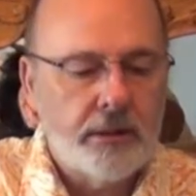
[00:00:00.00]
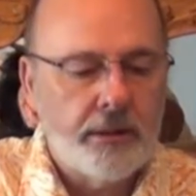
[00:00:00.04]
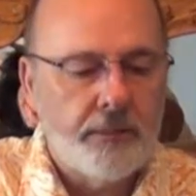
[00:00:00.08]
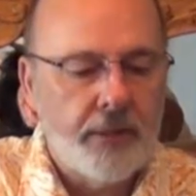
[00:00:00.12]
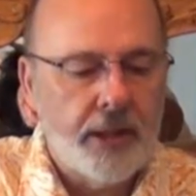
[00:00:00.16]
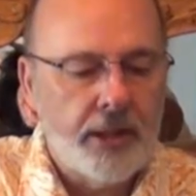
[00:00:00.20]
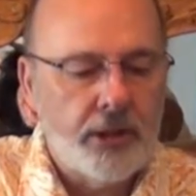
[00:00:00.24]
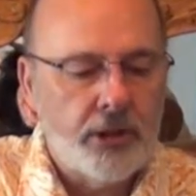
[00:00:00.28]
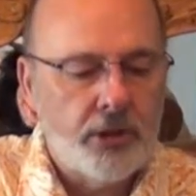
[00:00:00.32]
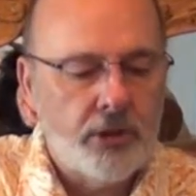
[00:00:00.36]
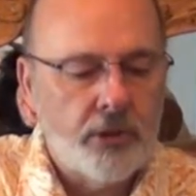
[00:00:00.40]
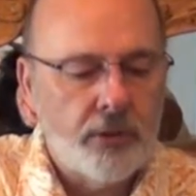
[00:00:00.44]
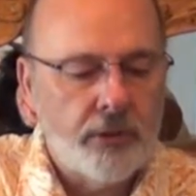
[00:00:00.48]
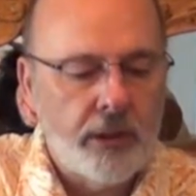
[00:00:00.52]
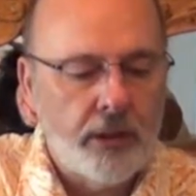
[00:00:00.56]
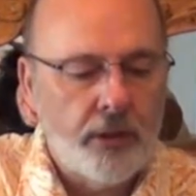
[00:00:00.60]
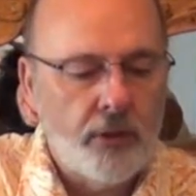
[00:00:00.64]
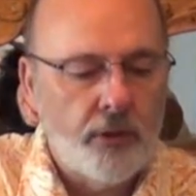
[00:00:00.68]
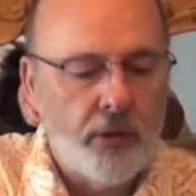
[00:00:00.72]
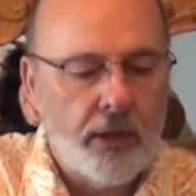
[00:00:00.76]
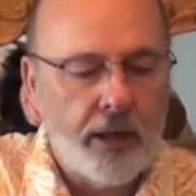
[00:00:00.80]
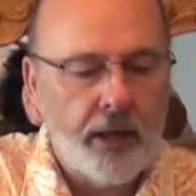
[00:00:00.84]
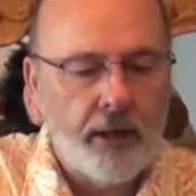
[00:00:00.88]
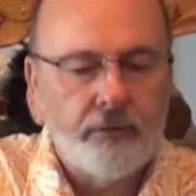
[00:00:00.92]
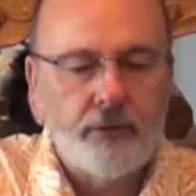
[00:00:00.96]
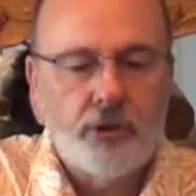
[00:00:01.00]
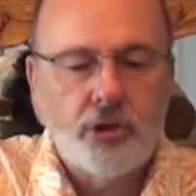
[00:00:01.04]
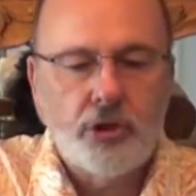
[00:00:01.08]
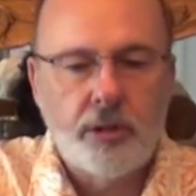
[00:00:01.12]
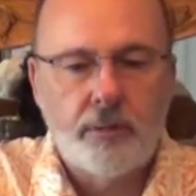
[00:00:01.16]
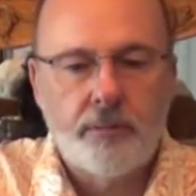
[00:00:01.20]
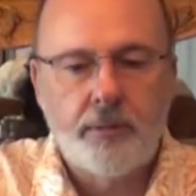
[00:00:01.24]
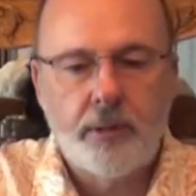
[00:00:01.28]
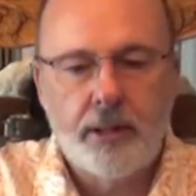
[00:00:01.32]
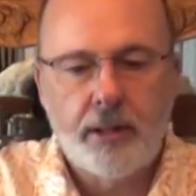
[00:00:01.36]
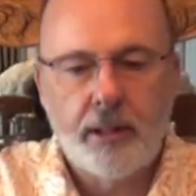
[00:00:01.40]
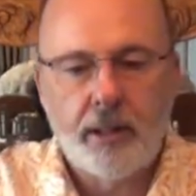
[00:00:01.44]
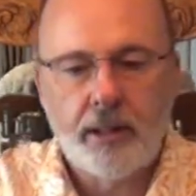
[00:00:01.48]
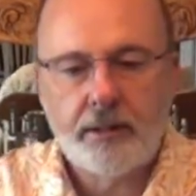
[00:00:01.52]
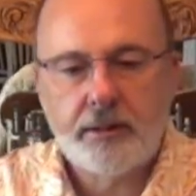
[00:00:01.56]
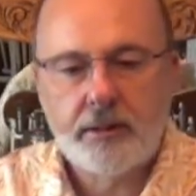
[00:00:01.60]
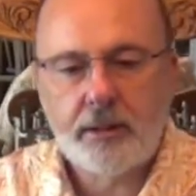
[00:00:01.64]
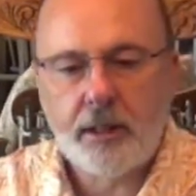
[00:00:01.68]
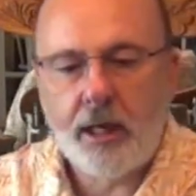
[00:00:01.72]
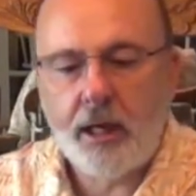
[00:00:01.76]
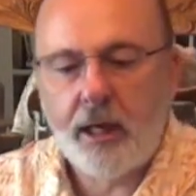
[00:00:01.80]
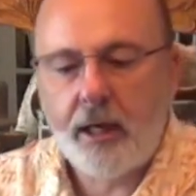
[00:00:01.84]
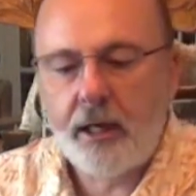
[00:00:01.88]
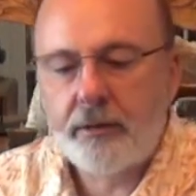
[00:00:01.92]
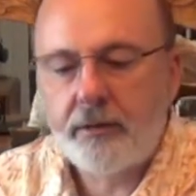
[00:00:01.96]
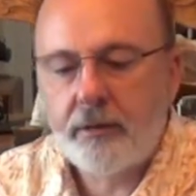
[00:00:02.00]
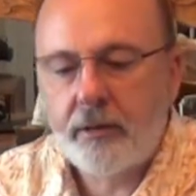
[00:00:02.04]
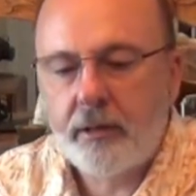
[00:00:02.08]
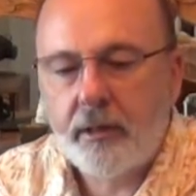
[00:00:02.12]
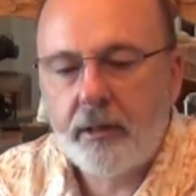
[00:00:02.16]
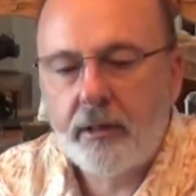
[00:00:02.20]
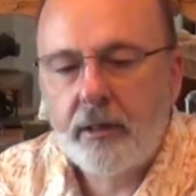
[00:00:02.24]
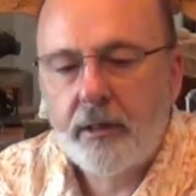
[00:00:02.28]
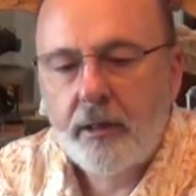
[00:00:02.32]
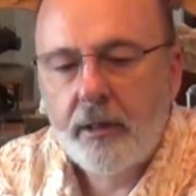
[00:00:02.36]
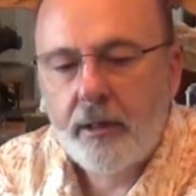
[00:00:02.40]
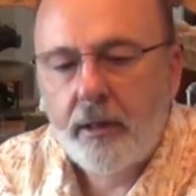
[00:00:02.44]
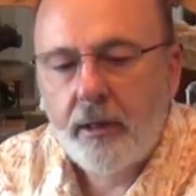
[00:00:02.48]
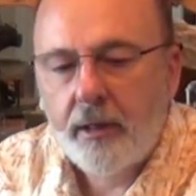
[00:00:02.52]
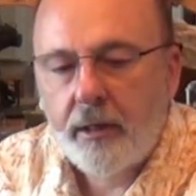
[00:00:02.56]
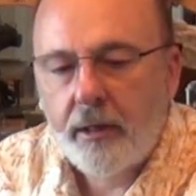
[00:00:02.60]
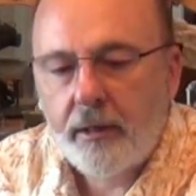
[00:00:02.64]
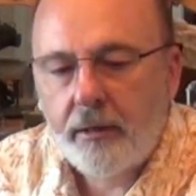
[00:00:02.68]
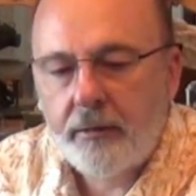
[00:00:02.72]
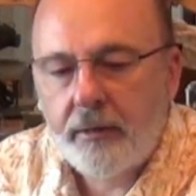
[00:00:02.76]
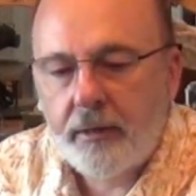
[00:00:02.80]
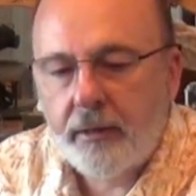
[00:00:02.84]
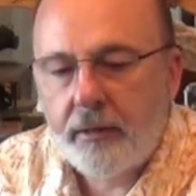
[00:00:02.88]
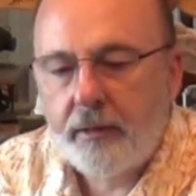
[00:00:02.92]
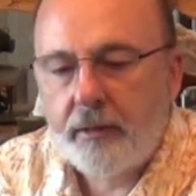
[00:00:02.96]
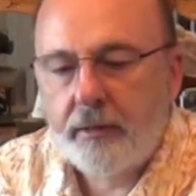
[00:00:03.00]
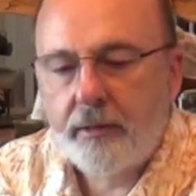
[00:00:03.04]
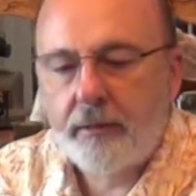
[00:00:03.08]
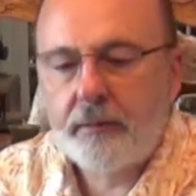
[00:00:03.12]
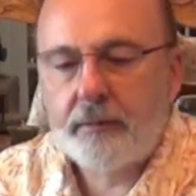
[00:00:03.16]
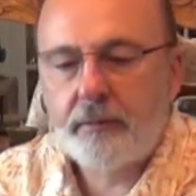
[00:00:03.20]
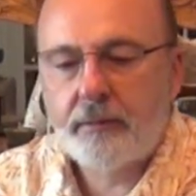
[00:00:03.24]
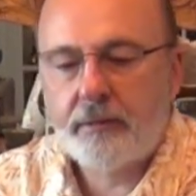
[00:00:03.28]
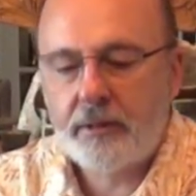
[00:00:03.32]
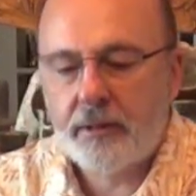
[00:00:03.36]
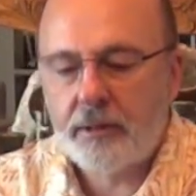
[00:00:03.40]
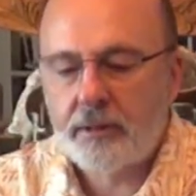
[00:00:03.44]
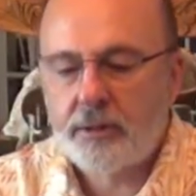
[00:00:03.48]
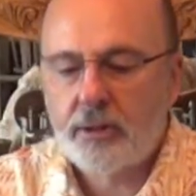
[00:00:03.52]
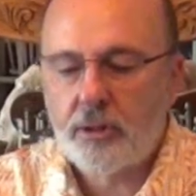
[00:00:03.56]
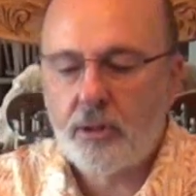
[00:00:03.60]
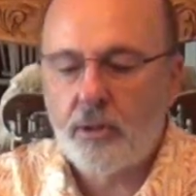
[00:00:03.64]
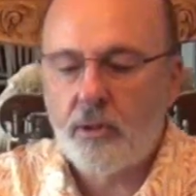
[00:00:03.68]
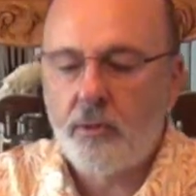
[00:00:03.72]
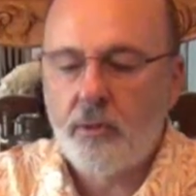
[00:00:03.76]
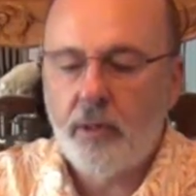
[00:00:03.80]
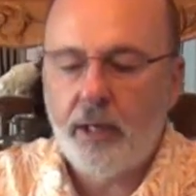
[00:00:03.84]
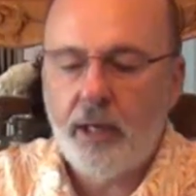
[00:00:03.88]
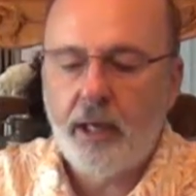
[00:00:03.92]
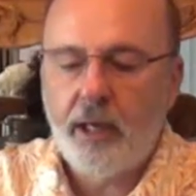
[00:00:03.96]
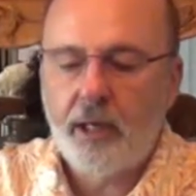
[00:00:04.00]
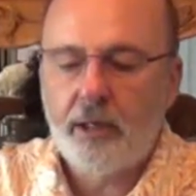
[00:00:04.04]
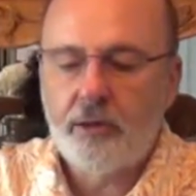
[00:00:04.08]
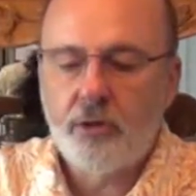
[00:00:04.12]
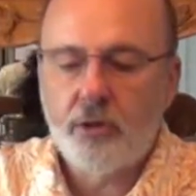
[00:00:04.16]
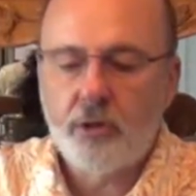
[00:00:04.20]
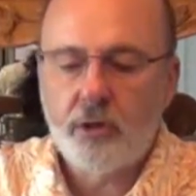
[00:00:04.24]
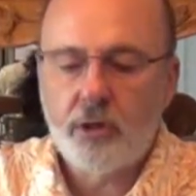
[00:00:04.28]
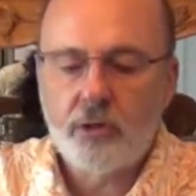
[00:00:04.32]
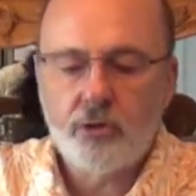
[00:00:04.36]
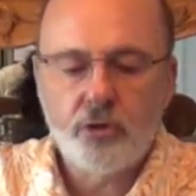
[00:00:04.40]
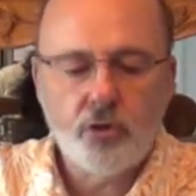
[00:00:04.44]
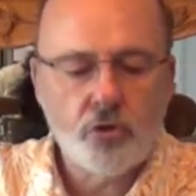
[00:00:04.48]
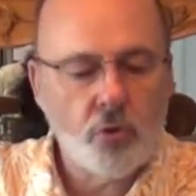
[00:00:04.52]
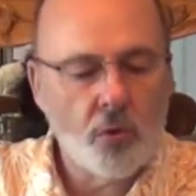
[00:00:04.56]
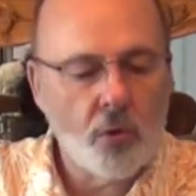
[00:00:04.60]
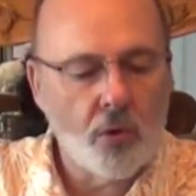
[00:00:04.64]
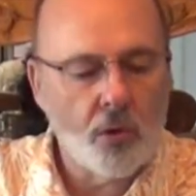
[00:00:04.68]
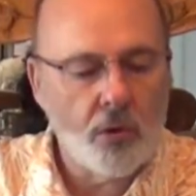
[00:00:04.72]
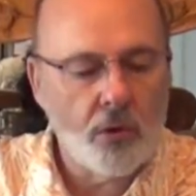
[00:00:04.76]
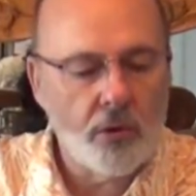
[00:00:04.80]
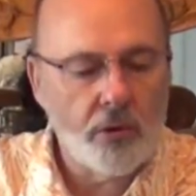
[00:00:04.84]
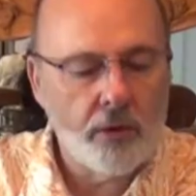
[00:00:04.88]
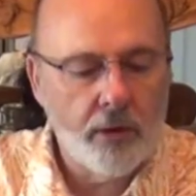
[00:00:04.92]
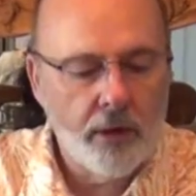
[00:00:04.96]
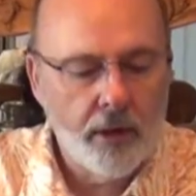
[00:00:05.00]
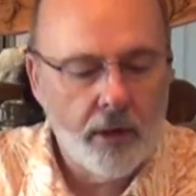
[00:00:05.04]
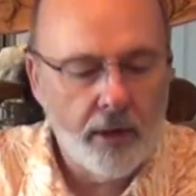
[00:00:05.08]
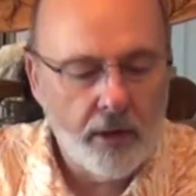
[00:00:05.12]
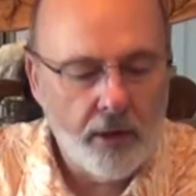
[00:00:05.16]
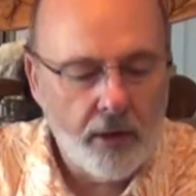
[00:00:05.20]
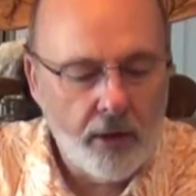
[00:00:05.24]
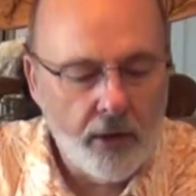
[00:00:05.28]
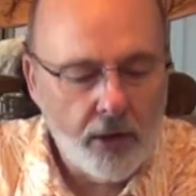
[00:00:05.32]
to make sure that you have GPS on the disco and your controller.